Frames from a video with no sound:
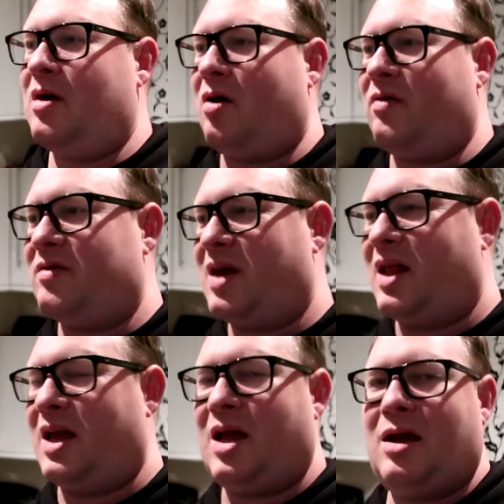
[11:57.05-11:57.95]
on
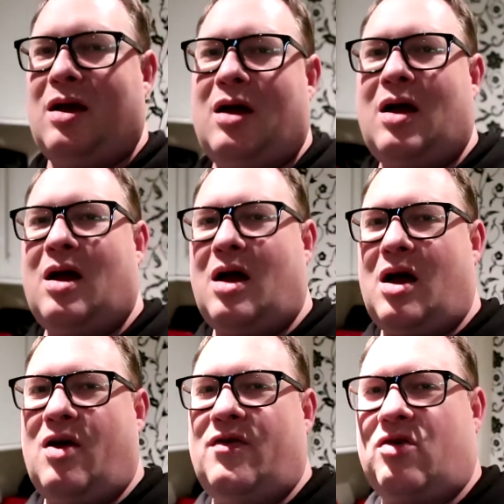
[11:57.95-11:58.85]
telly
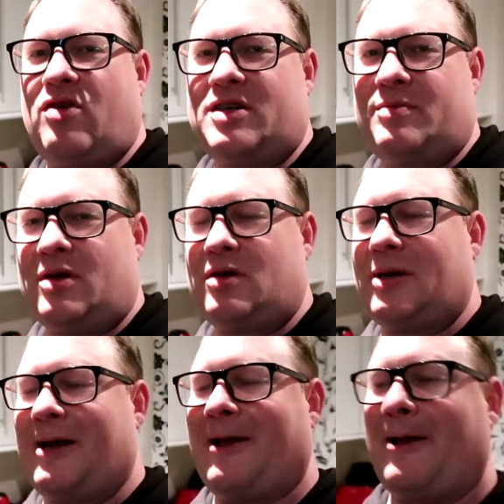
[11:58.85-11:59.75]
over Christmas.
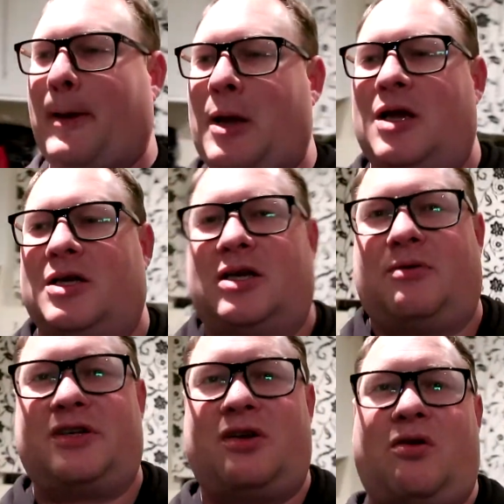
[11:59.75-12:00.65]
So
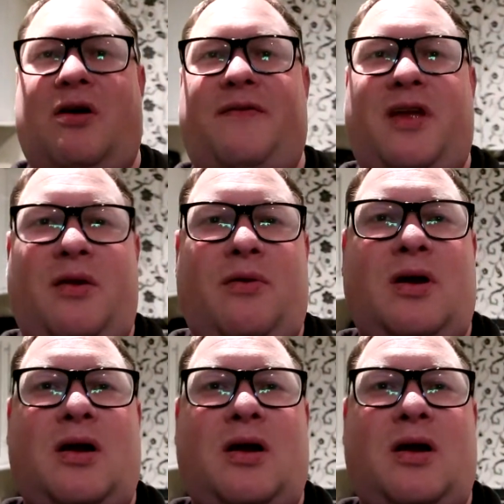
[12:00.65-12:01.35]
we've still got a few